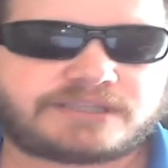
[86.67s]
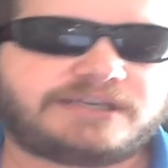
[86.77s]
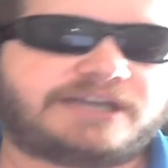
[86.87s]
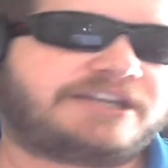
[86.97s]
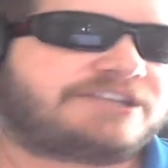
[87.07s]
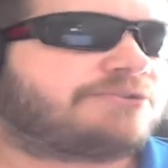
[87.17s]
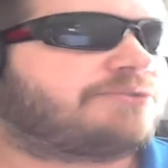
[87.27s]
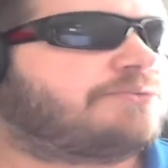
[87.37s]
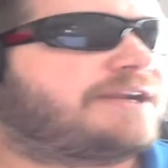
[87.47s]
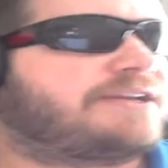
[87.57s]
Now, another
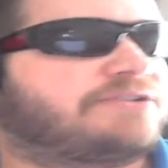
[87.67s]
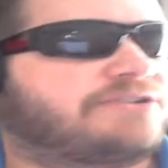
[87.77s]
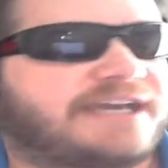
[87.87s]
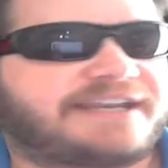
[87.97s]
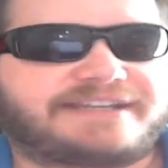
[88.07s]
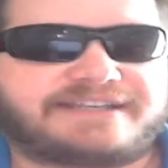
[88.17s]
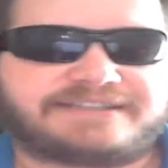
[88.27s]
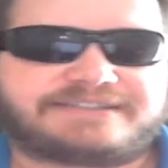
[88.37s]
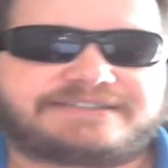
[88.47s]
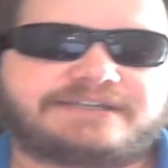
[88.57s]
way to look at it
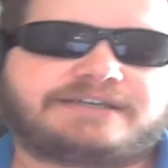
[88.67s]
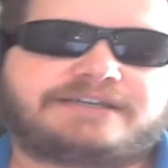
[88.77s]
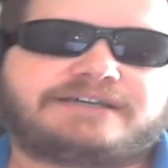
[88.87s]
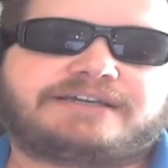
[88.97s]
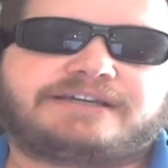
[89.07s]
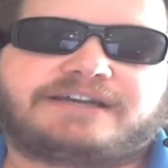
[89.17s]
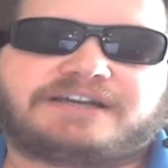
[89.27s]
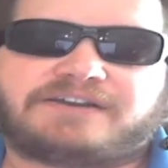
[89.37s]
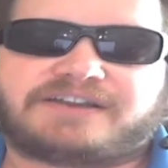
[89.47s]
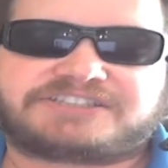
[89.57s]
is
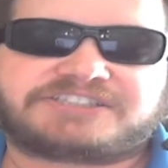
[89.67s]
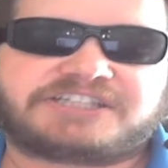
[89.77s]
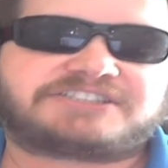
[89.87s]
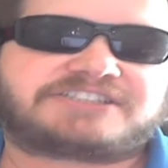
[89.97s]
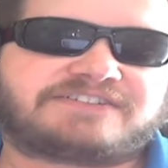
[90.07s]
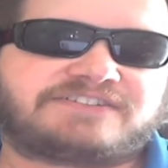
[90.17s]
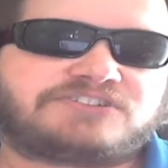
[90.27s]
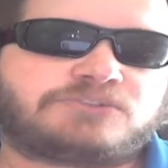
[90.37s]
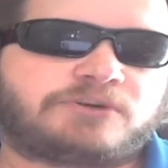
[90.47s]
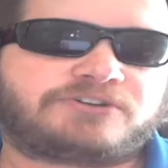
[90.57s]
a sentence that
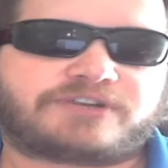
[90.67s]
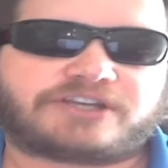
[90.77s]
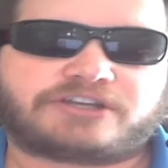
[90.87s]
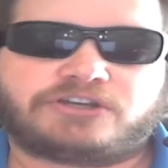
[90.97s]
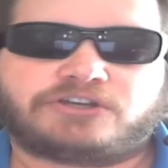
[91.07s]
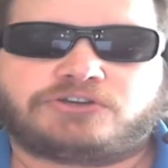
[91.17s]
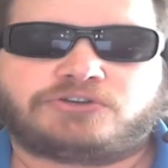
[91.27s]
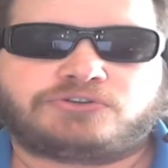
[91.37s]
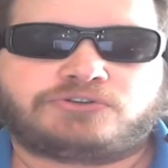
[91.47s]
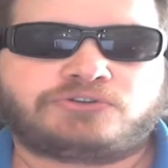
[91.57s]
leaves you wondering
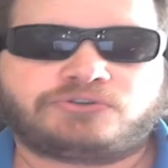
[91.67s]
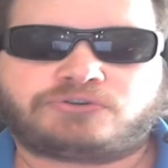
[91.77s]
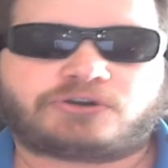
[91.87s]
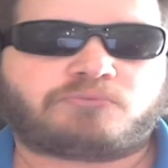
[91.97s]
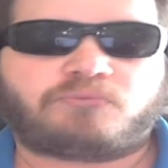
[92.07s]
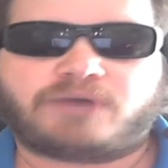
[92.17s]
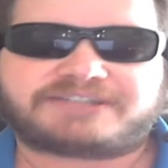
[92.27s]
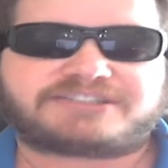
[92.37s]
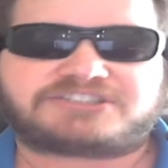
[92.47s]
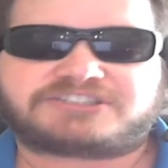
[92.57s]
who or
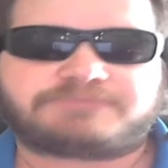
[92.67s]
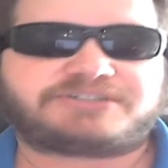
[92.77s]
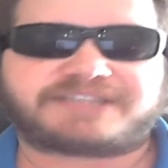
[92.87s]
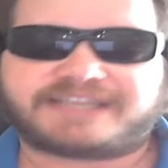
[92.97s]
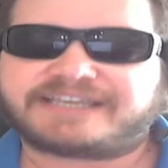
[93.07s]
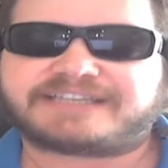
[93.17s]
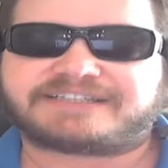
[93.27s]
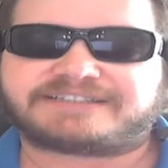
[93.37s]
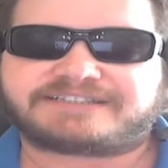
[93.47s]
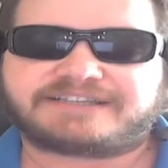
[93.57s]
what the subject
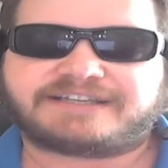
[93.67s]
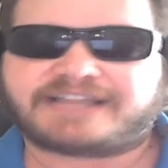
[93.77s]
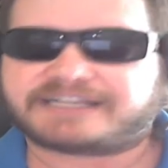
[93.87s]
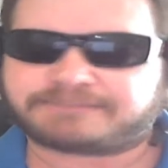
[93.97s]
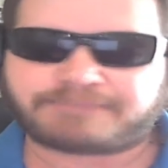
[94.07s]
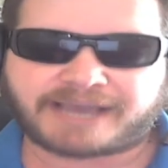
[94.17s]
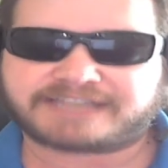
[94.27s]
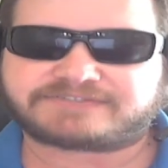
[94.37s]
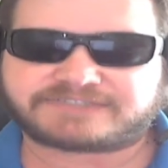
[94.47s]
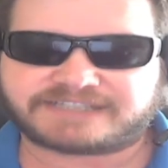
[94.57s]
is. That's a
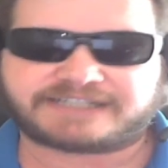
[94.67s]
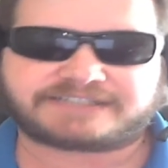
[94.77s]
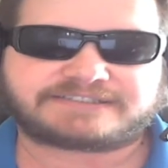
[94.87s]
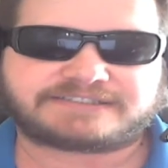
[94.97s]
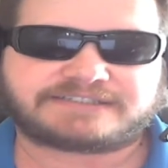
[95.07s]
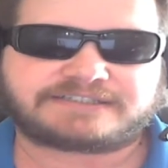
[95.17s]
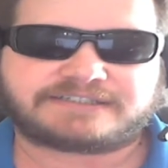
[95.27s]
passive sentence.